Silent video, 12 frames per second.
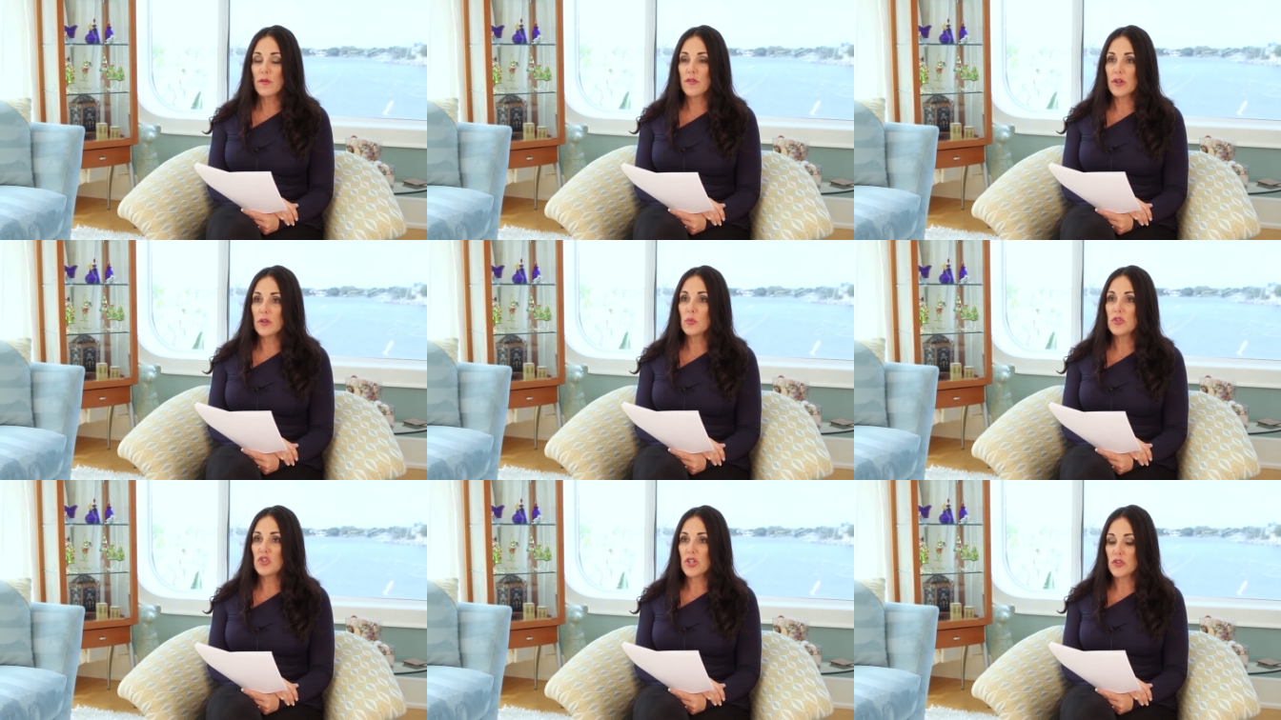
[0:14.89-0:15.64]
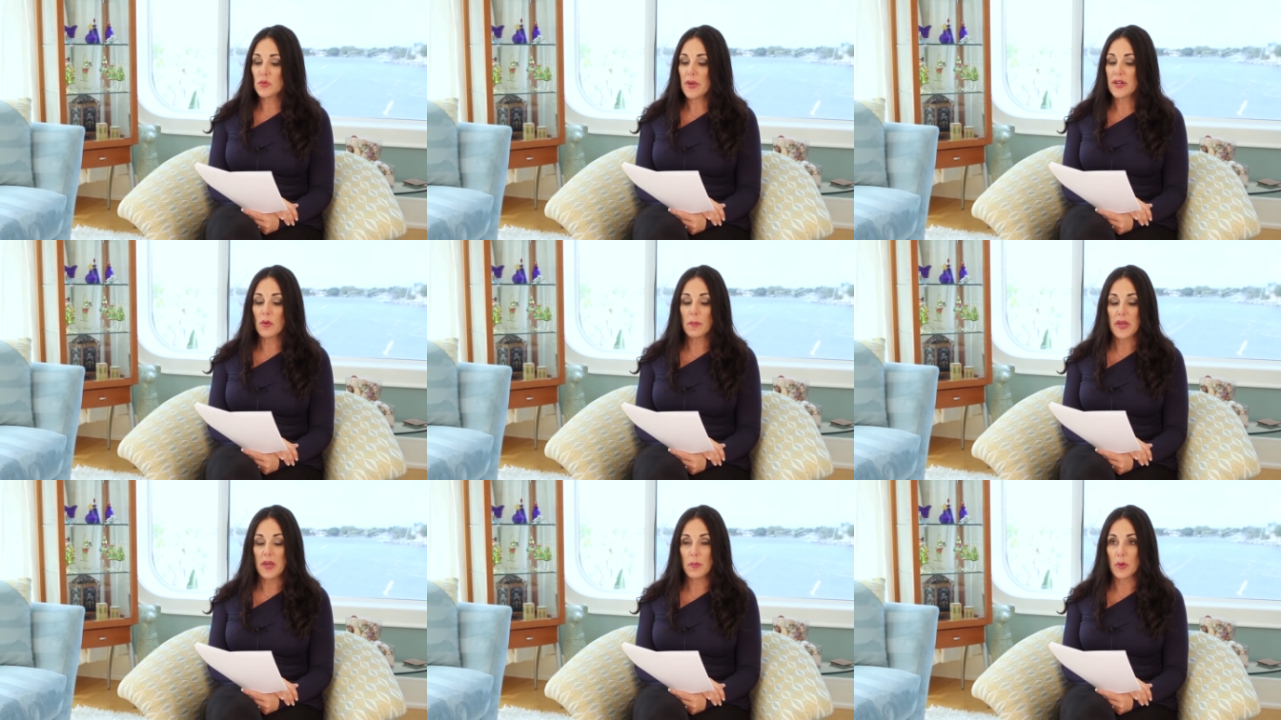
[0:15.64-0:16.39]
filled with judgmental
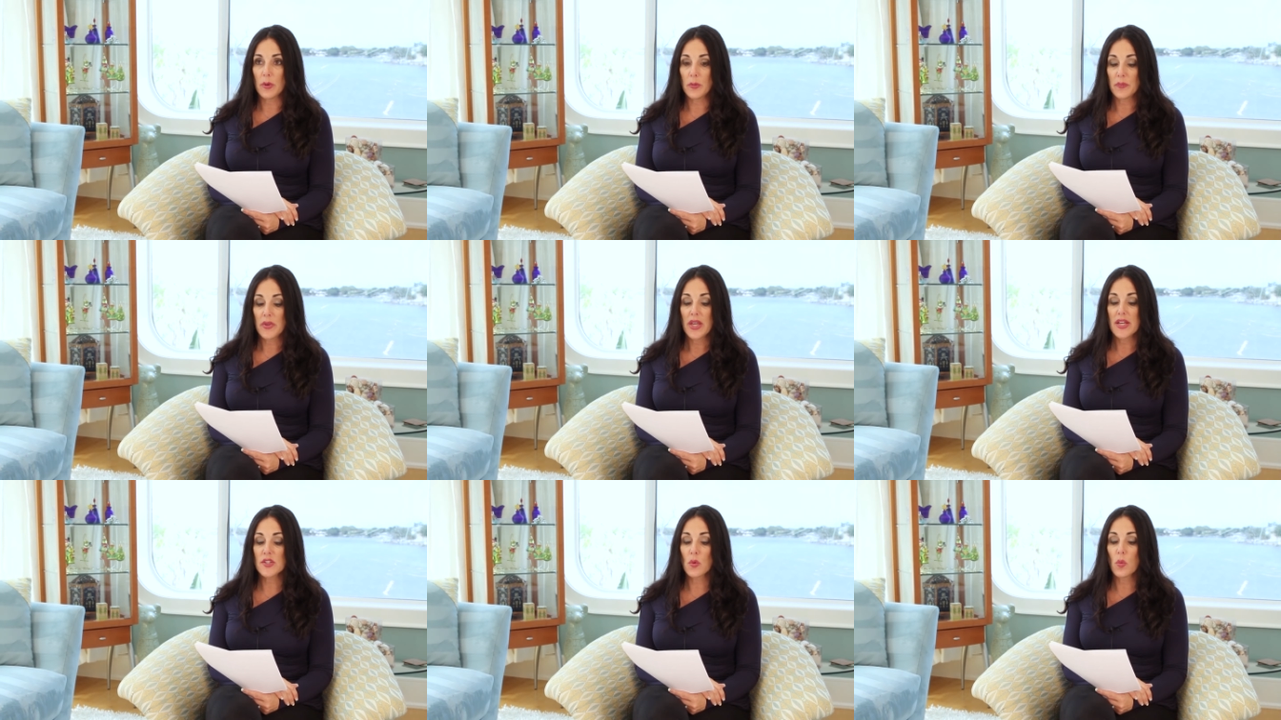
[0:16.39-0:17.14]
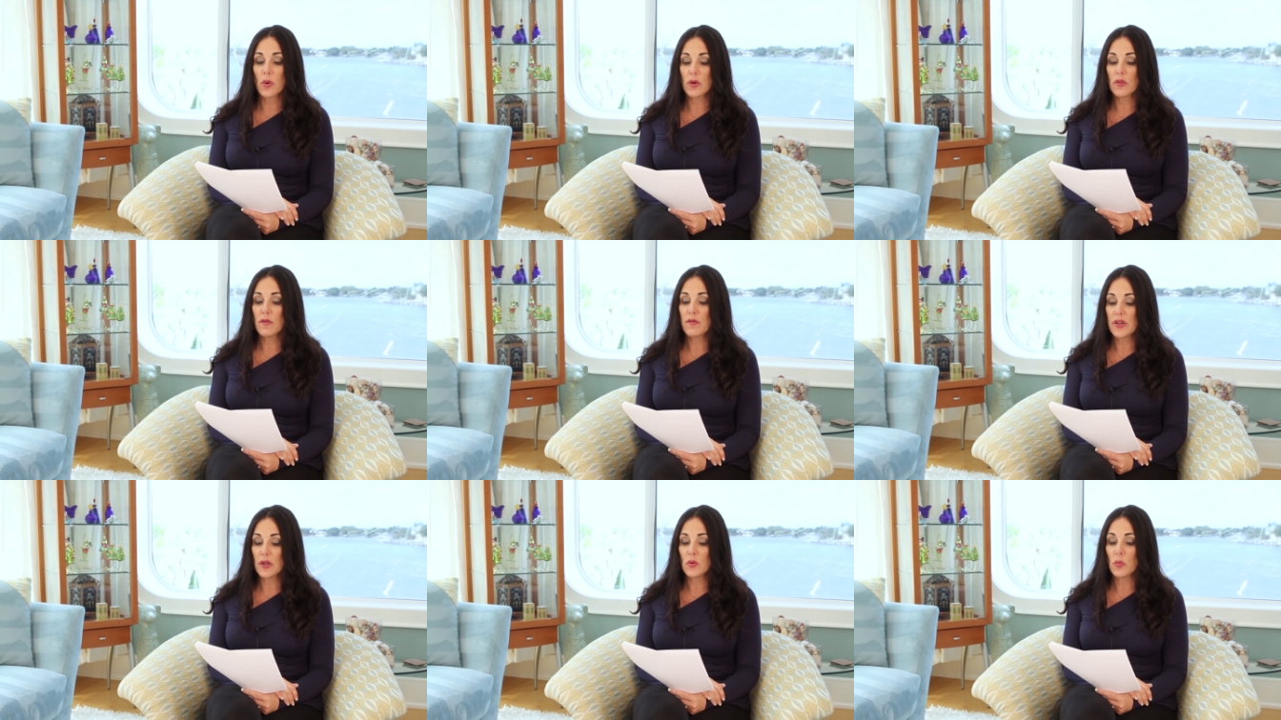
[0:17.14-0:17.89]
people is a world
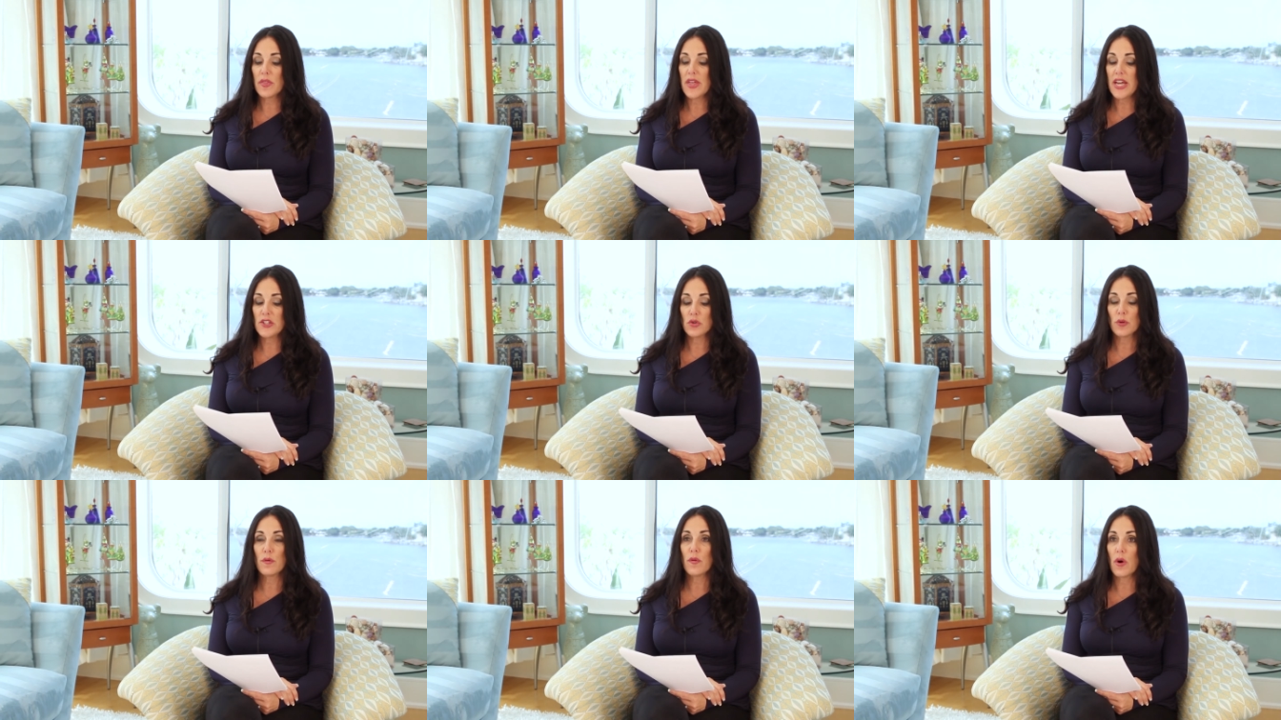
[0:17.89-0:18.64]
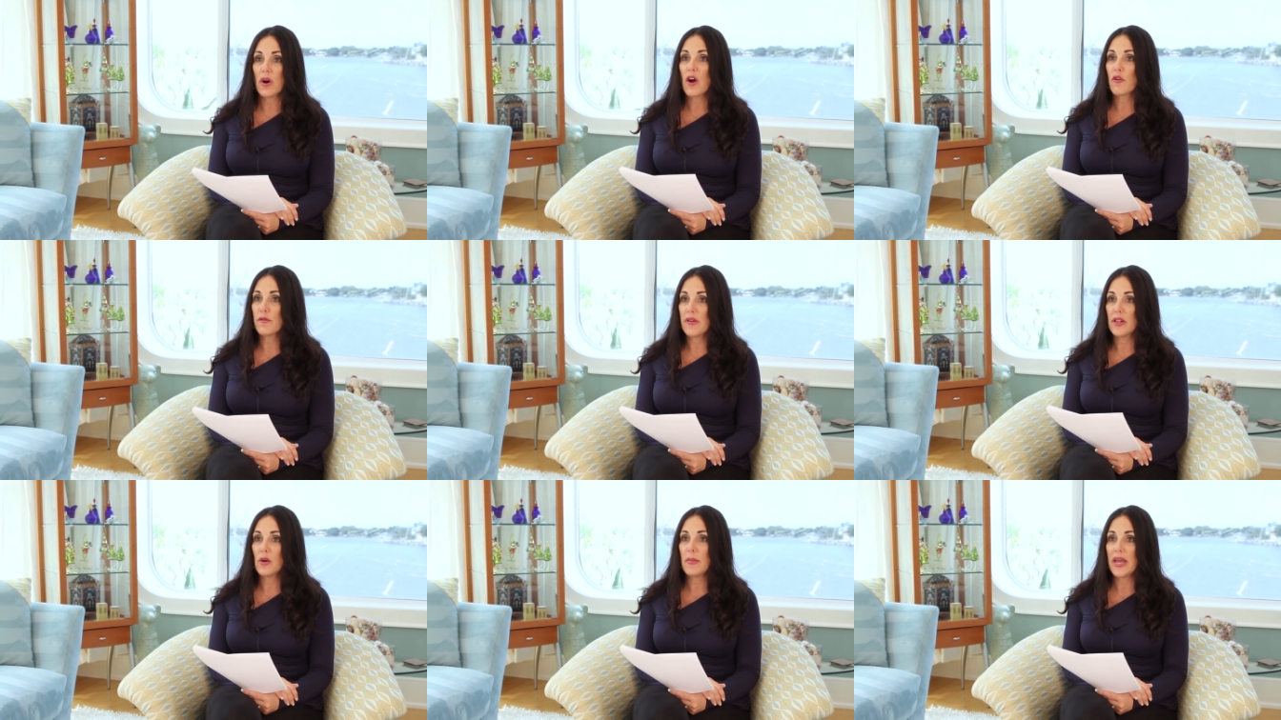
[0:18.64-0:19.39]
filled with hatred for our
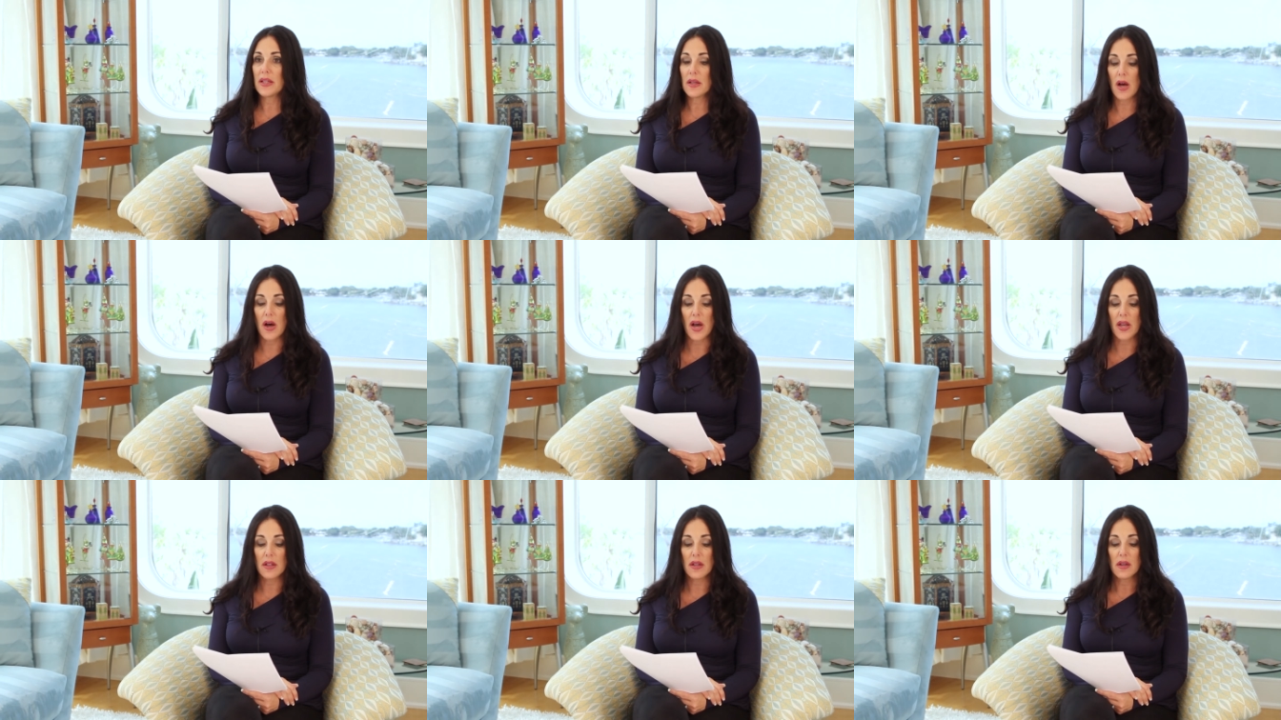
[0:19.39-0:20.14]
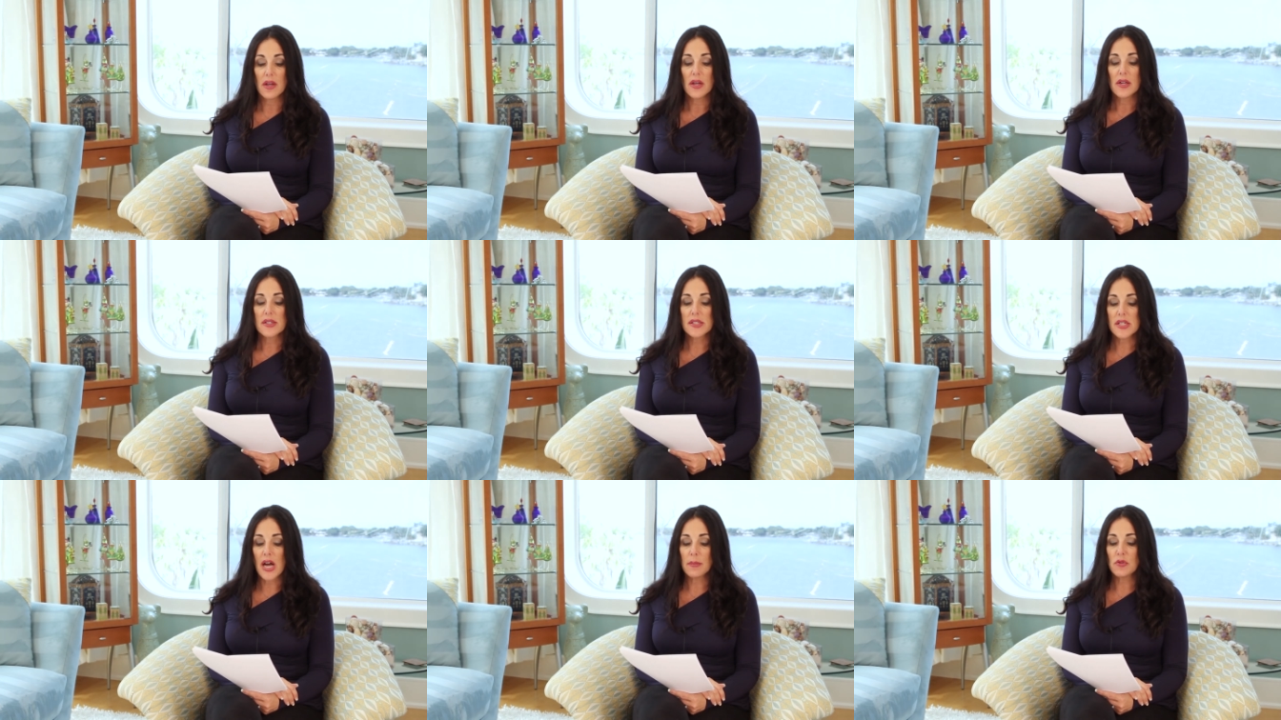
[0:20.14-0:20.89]
fellow mankind.
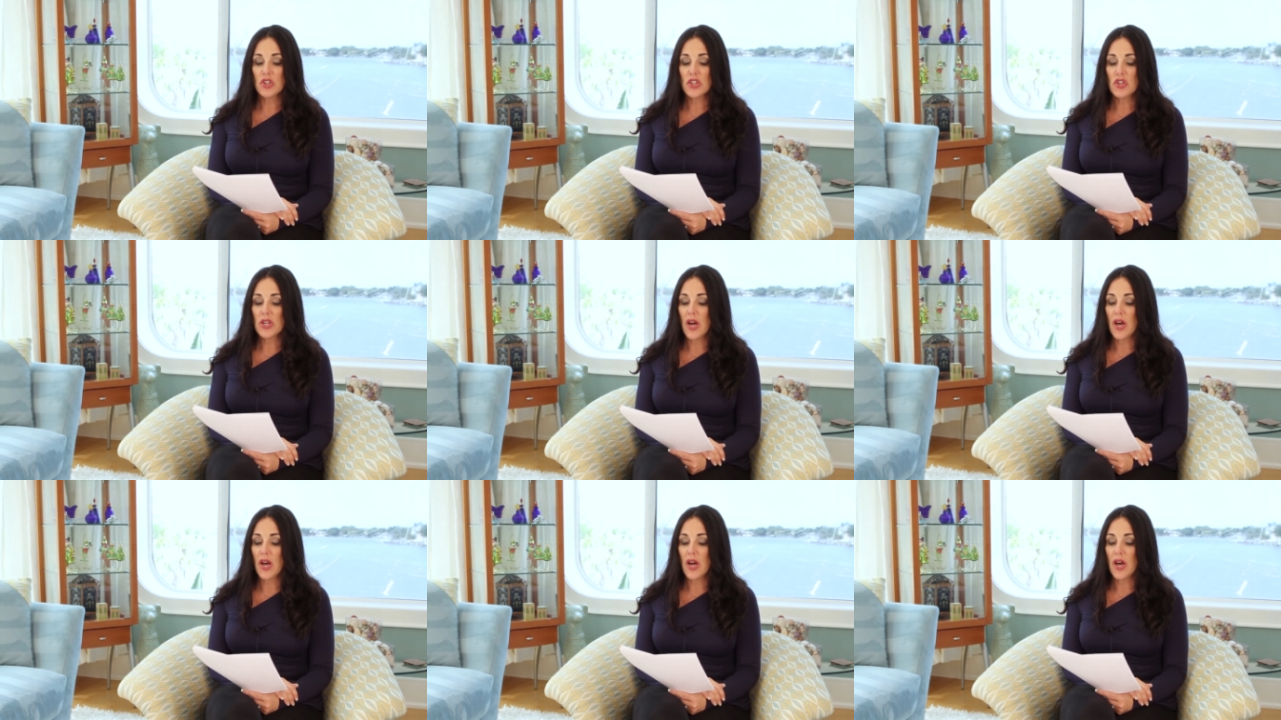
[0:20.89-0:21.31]
Stop judging